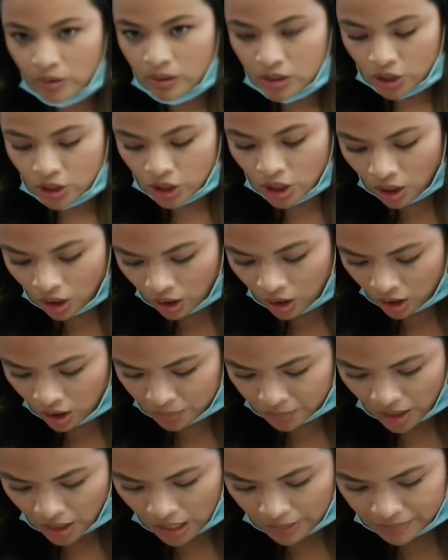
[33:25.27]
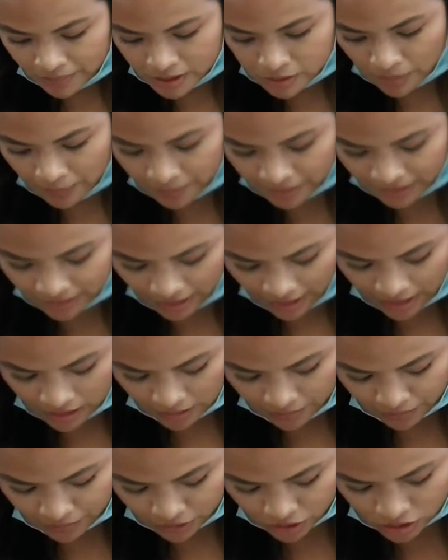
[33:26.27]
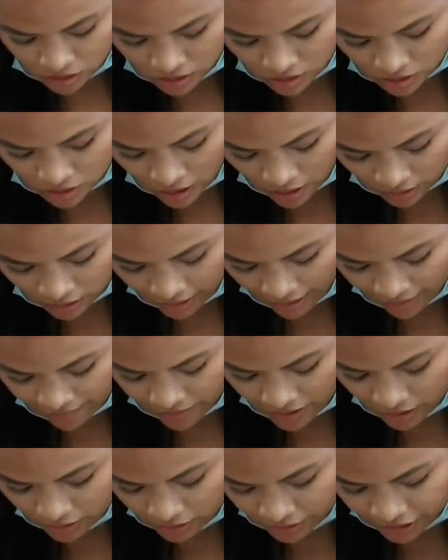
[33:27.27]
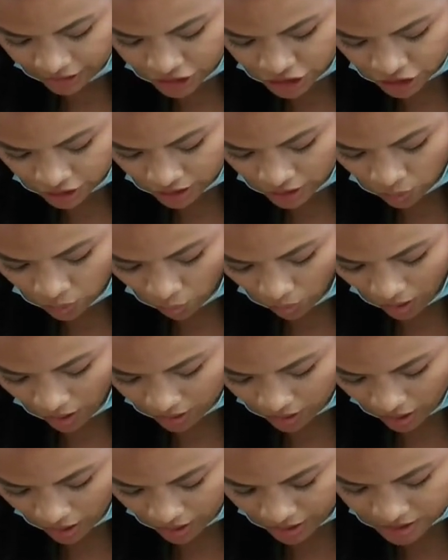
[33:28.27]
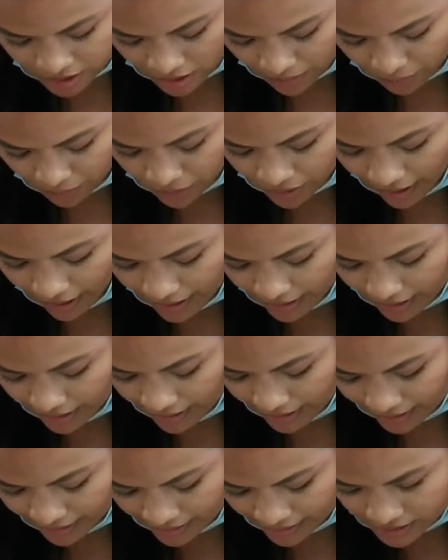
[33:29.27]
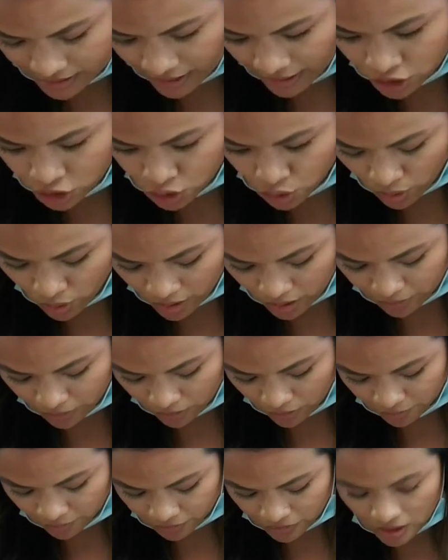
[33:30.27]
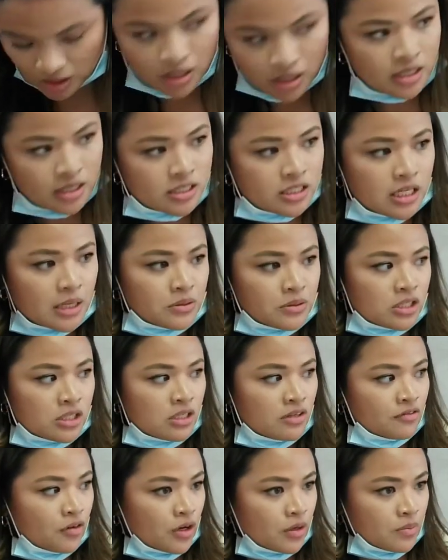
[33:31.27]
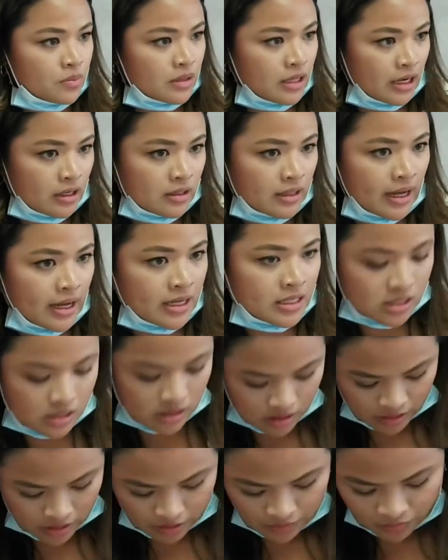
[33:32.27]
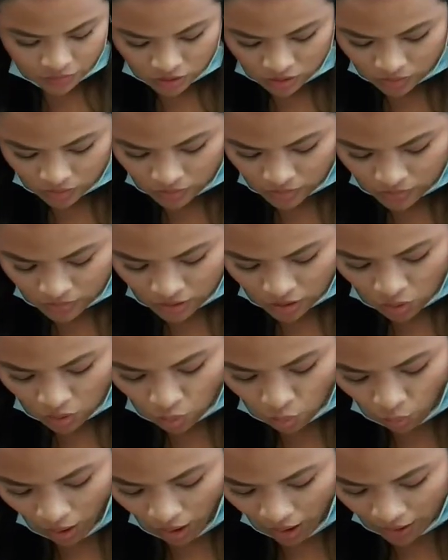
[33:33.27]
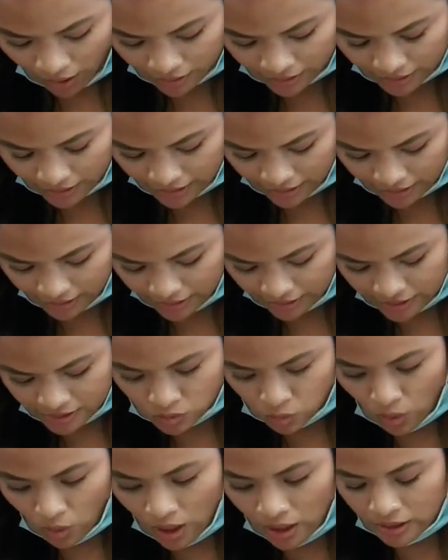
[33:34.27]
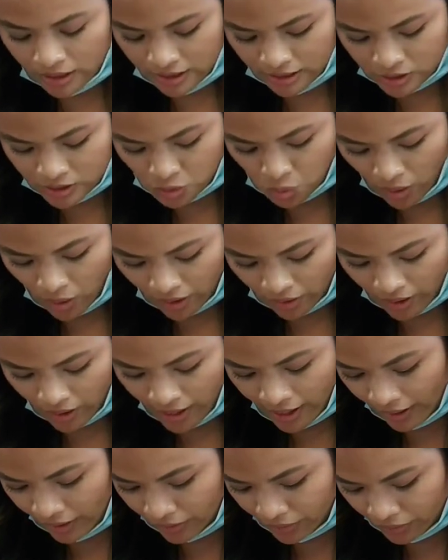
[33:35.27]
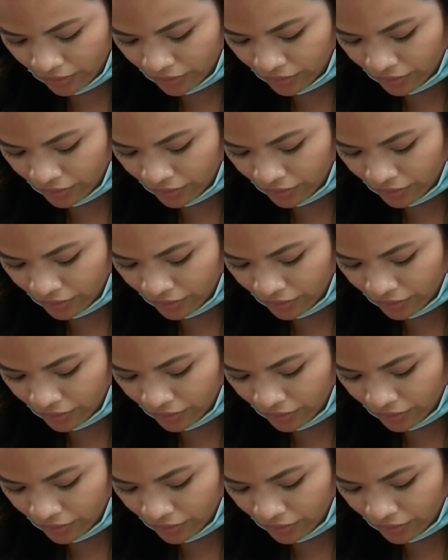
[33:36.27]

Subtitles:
Calm, calm is my PA. Number 11, a leisurely walk on a summer night is enjoyable. Subject and verb there, class. Walk is what or how?